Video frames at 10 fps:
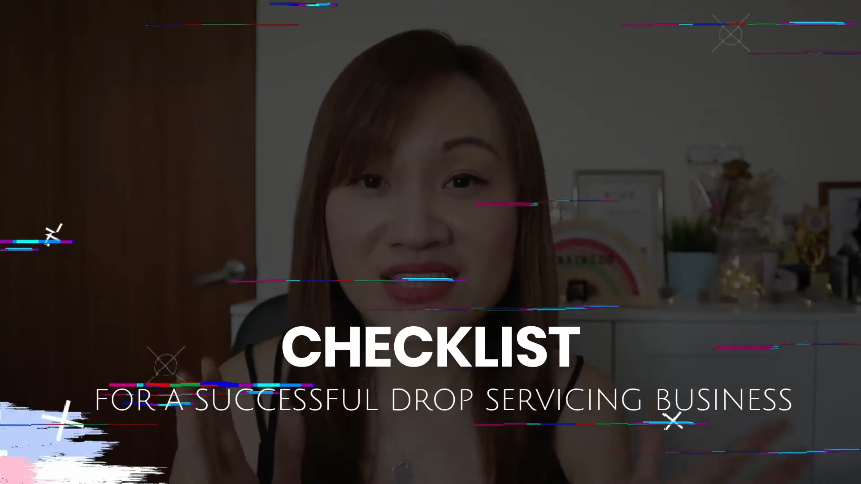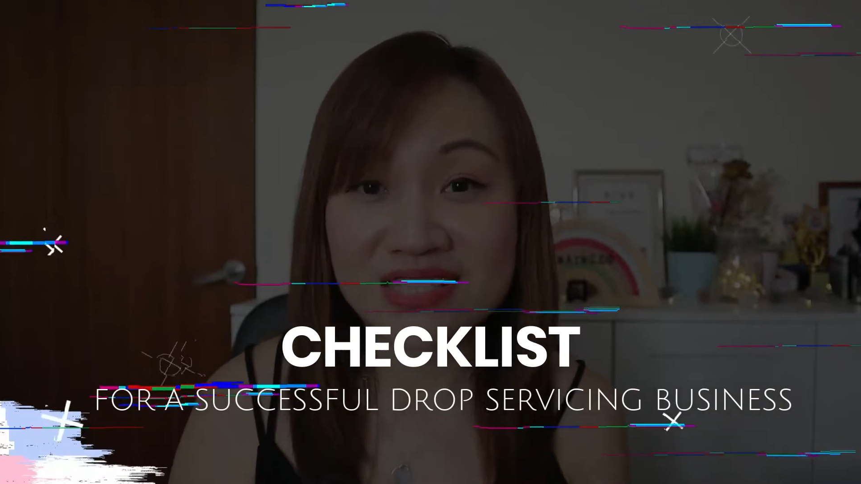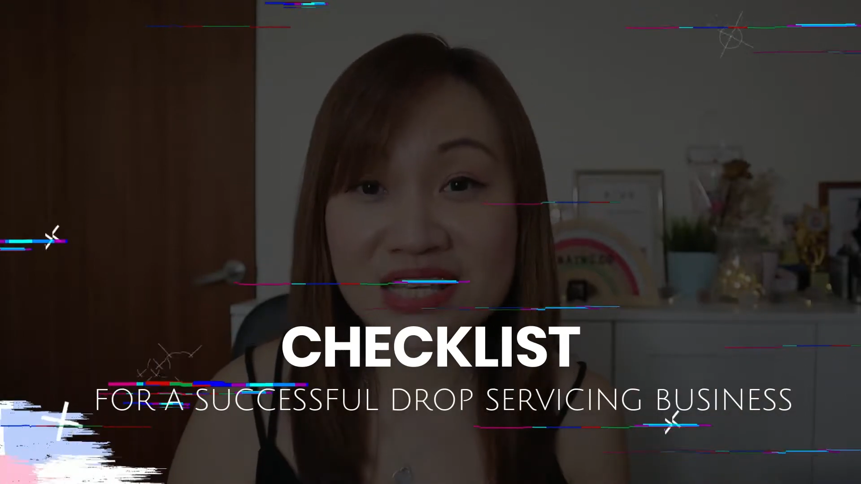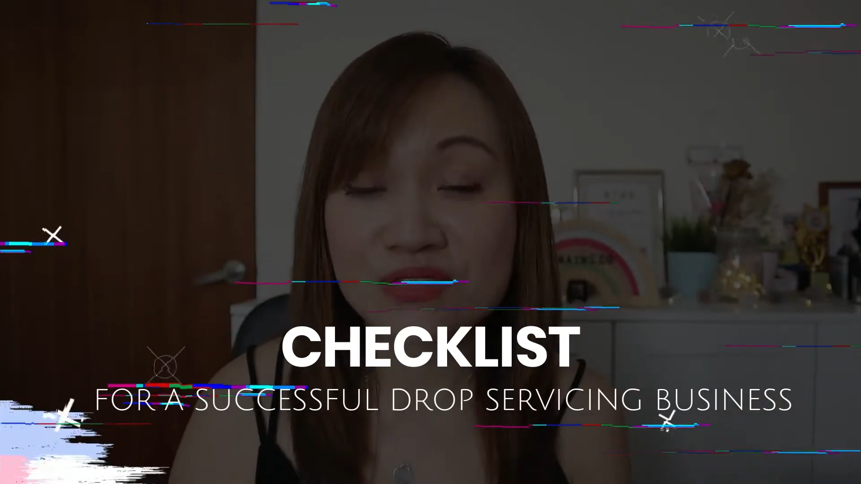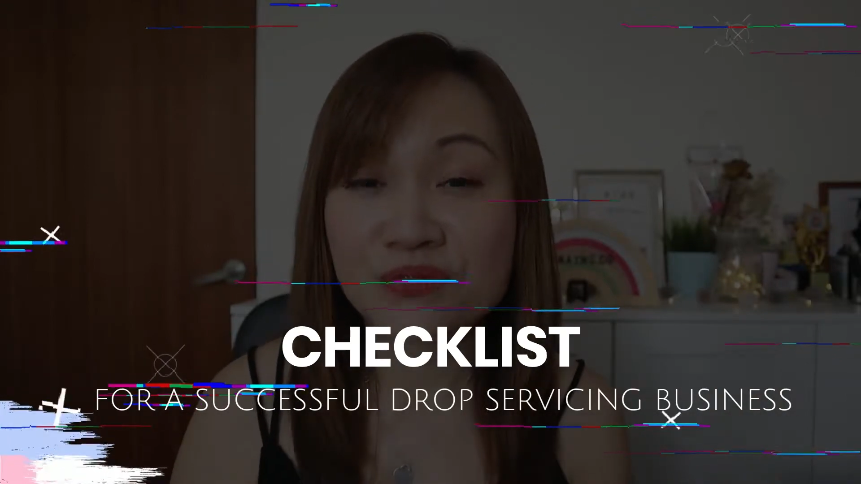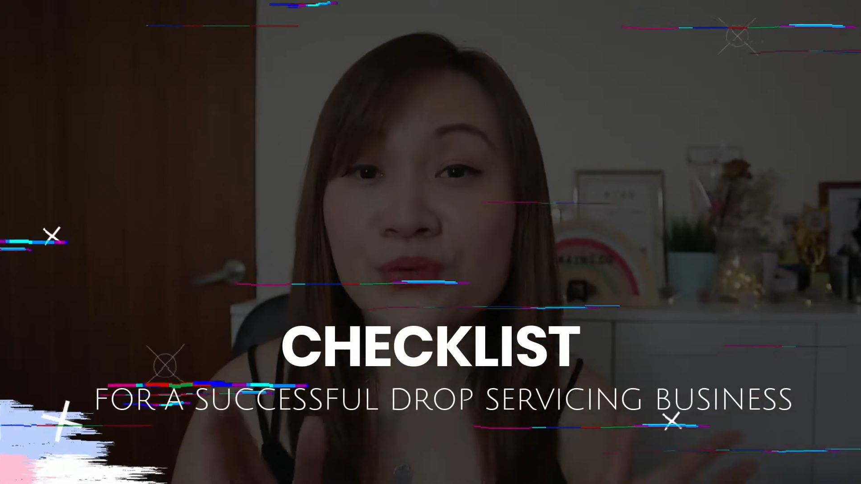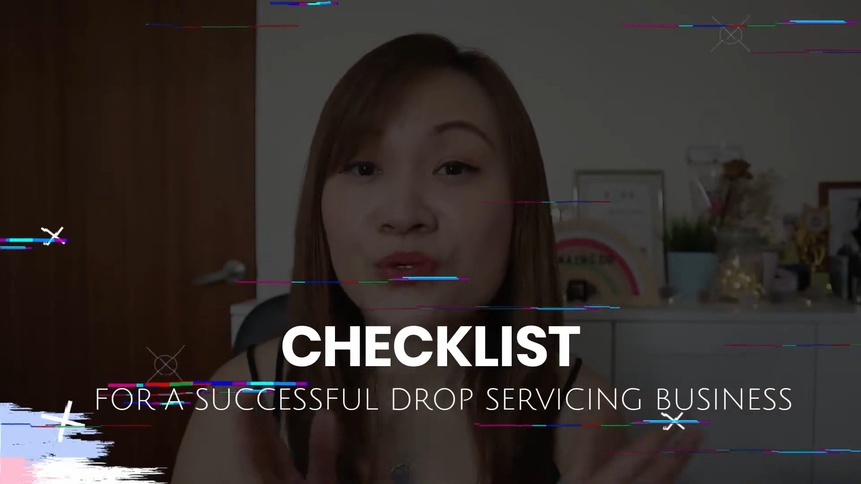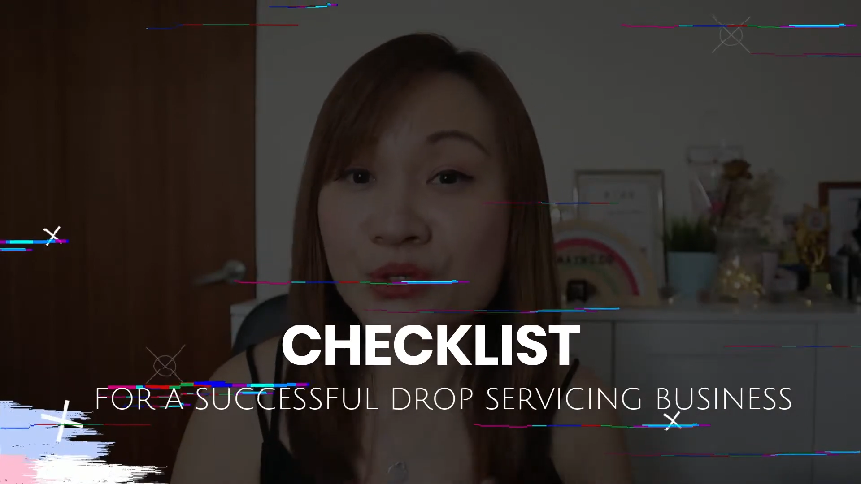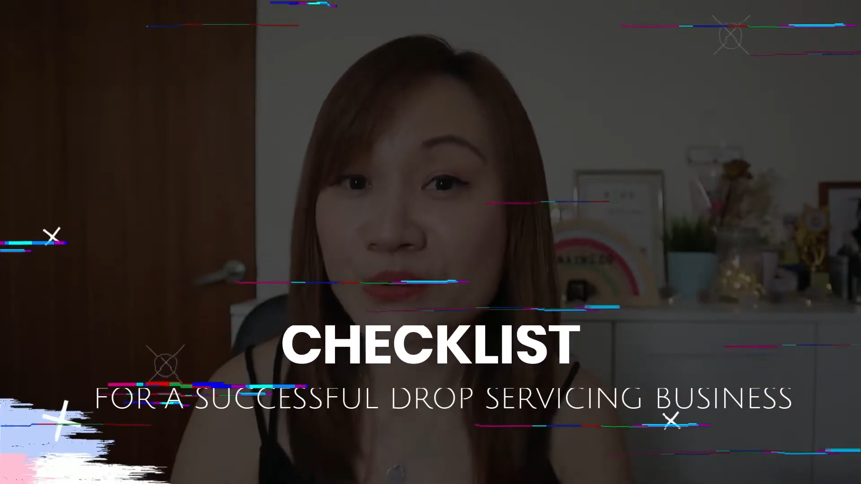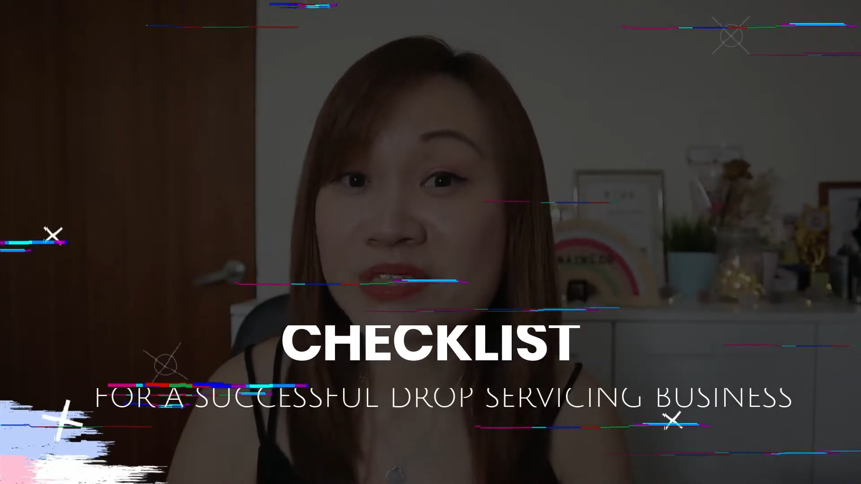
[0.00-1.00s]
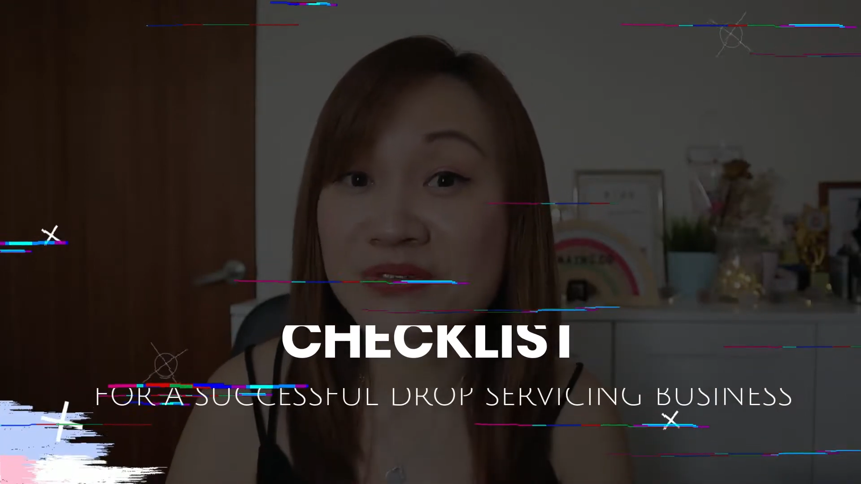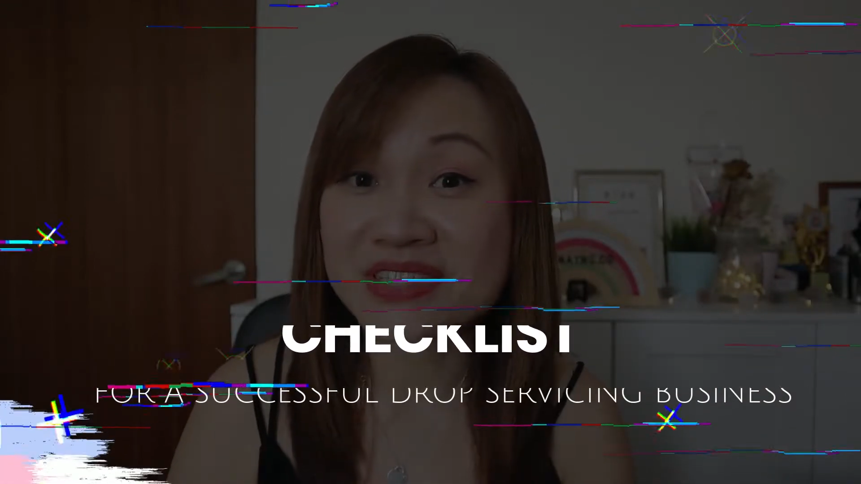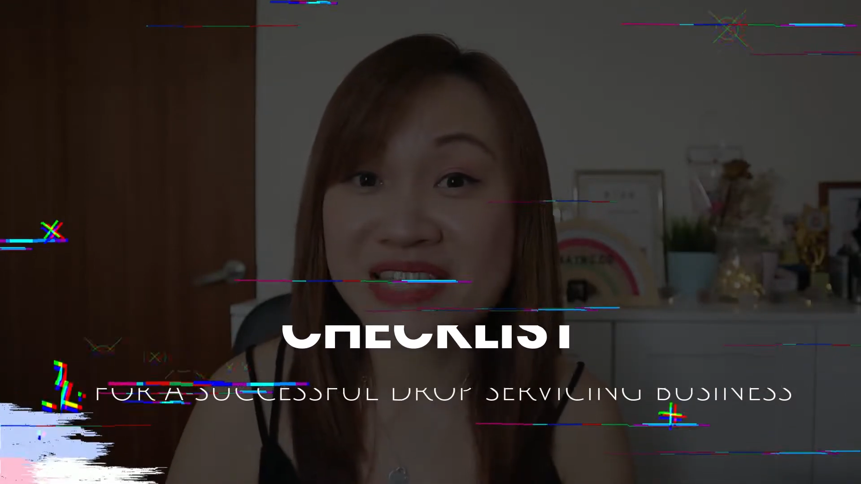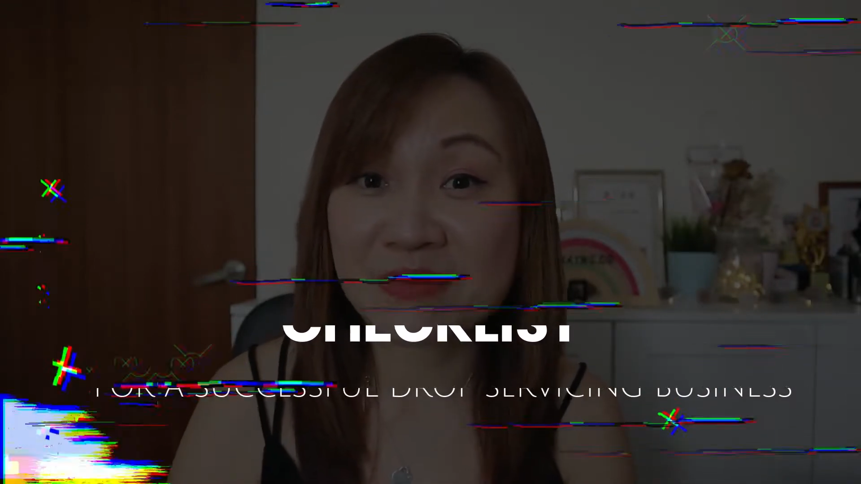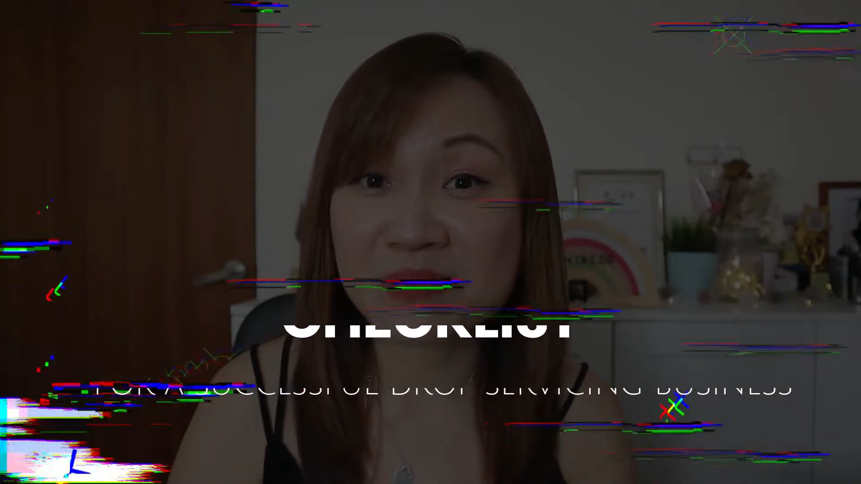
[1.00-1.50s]
successful drop
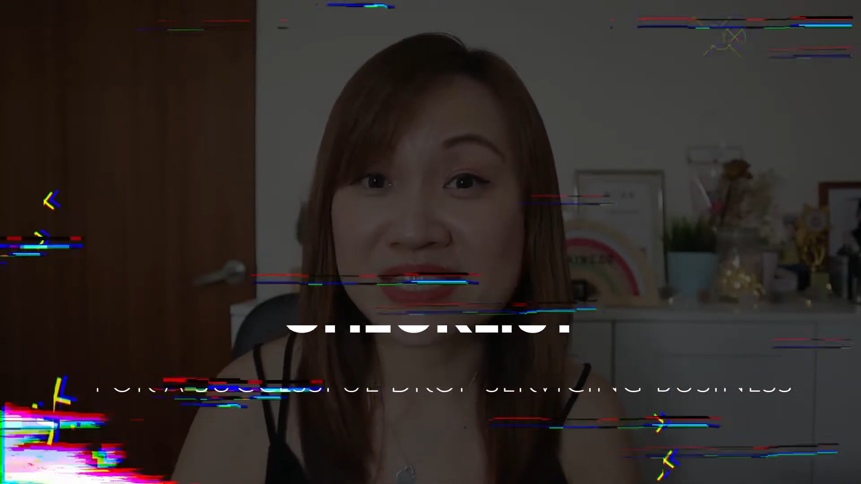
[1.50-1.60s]
servicing